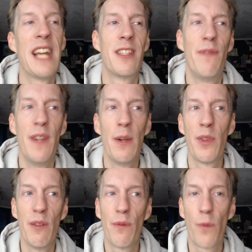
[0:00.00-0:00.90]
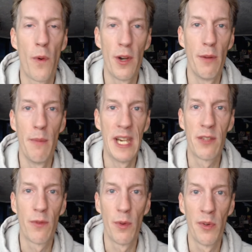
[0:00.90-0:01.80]
to fit within 400 megs
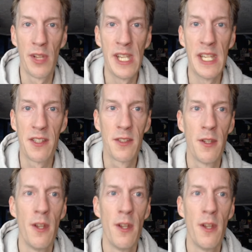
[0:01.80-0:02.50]
for release.